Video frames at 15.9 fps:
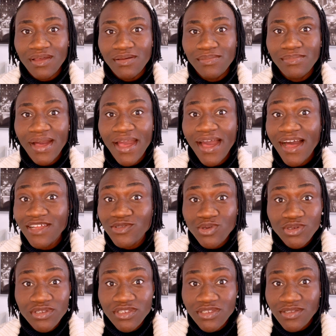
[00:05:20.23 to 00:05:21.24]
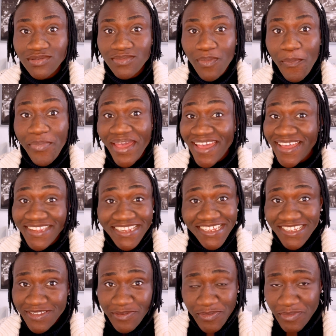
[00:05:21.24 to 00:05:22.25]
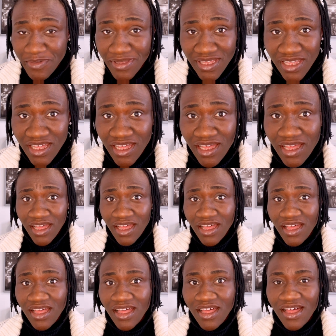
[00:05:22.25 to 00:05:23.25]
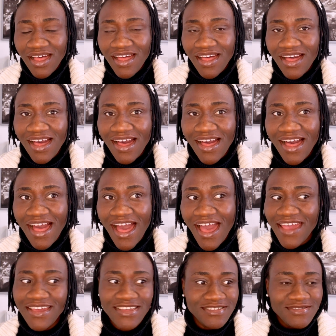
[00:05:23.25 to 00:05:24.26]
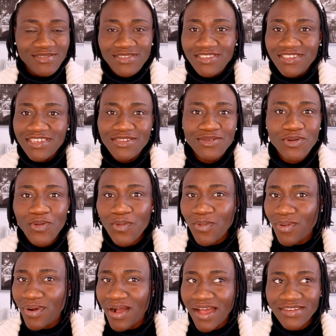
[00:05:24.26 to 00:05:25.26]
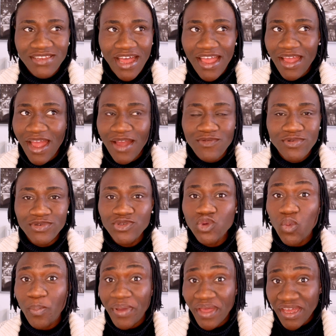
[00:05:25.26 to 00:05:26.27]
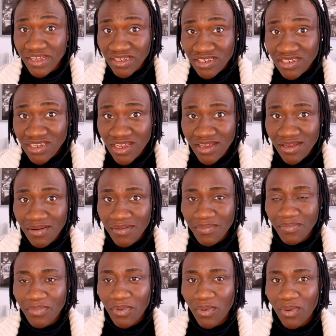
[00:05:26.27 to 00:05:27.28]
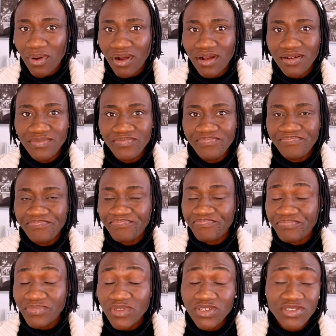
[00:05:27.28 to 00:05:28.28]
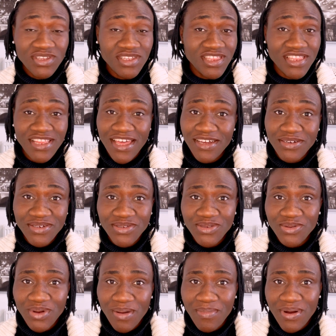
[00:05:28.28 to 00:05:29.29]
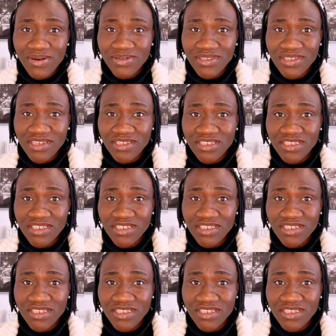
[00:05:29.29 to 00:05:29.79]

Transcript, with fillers: my heart was paining me. I didn't know, I, I, I was so pained, but there's nothing I could do about it.